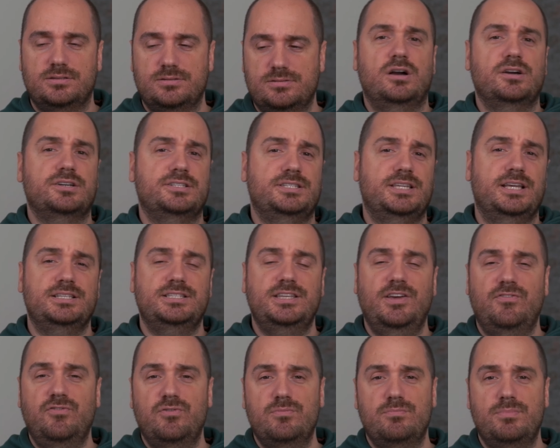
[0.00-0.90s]
targeting
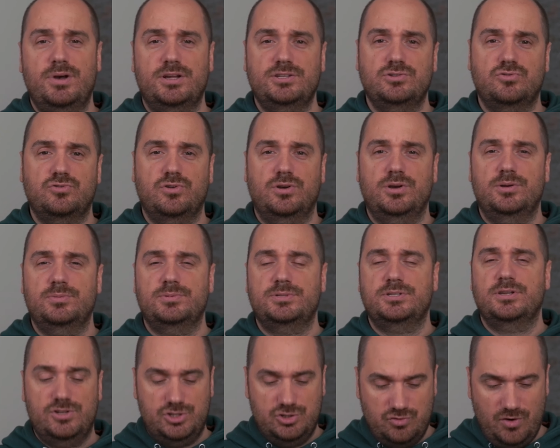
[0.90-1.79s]
different muscle
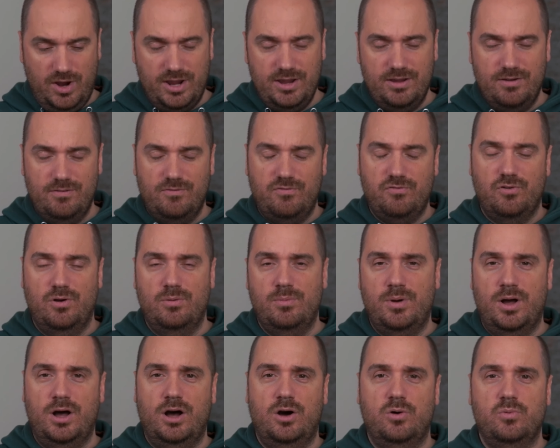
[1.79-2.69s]
groups straight
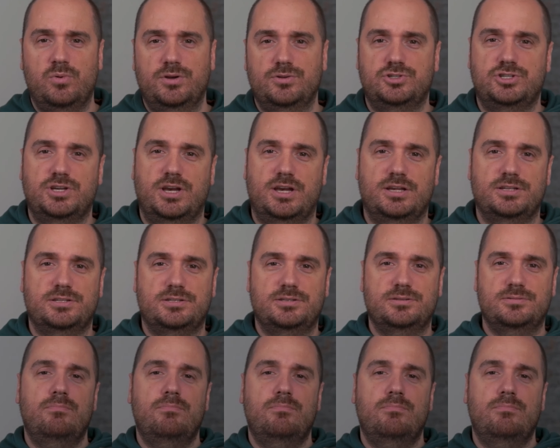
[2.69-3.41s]
from our wheelchairs,